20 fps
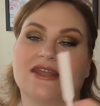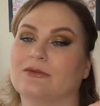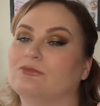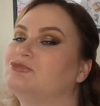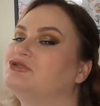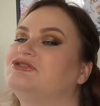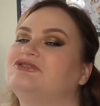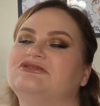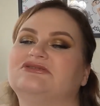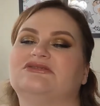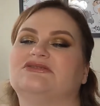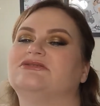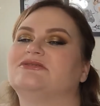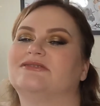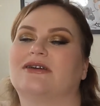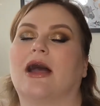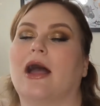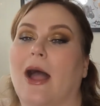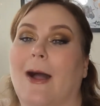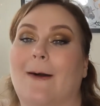Emerald.
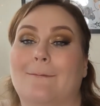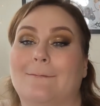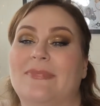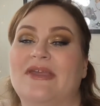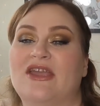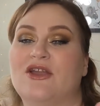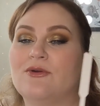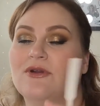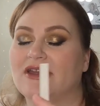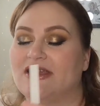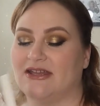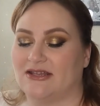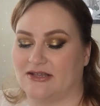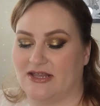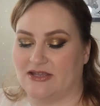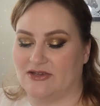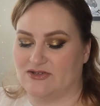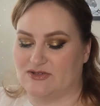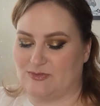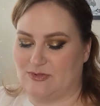Be green
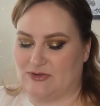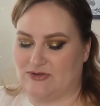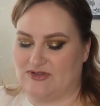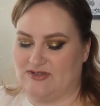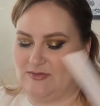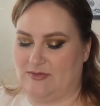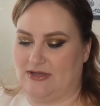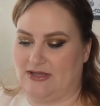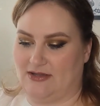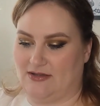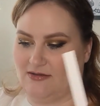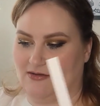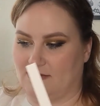like you're supposed to be.